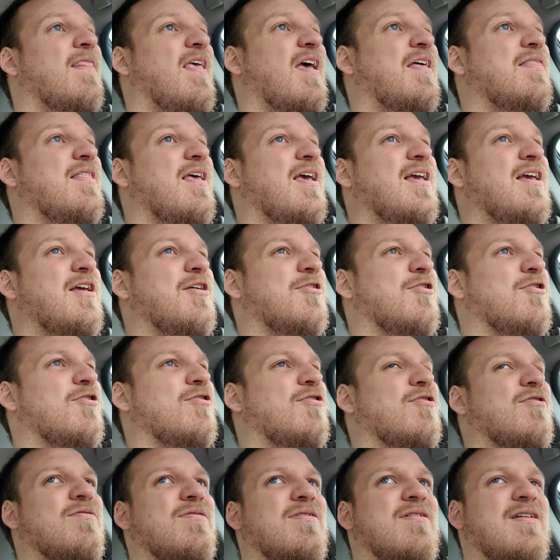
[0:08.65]
and they
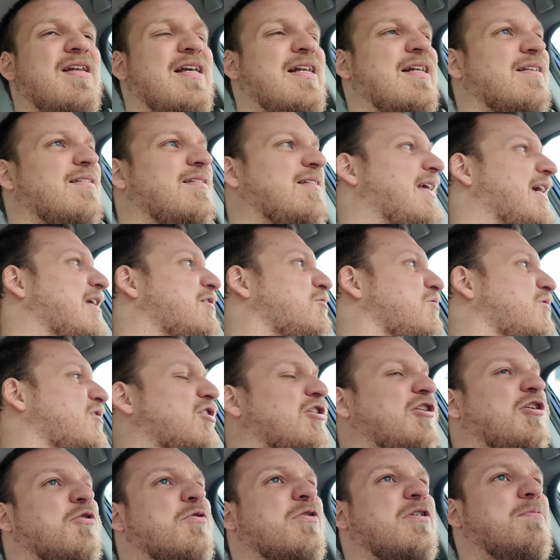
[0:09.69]
either need it scheduled
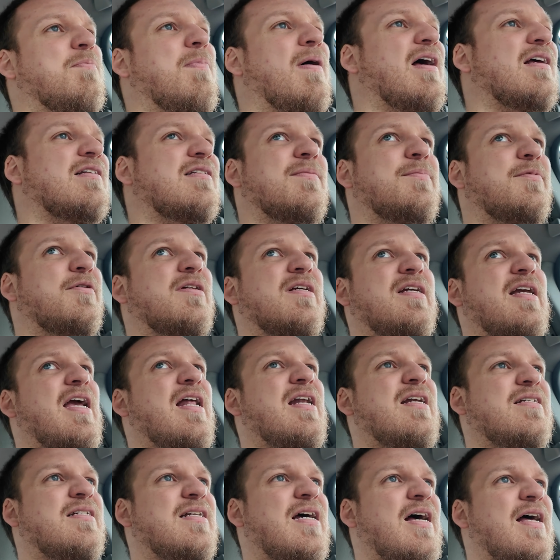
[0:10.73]
as soon as possible to
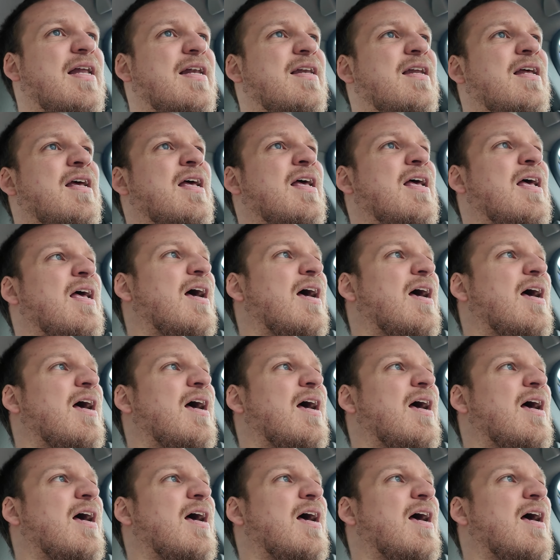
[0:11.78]
get it done,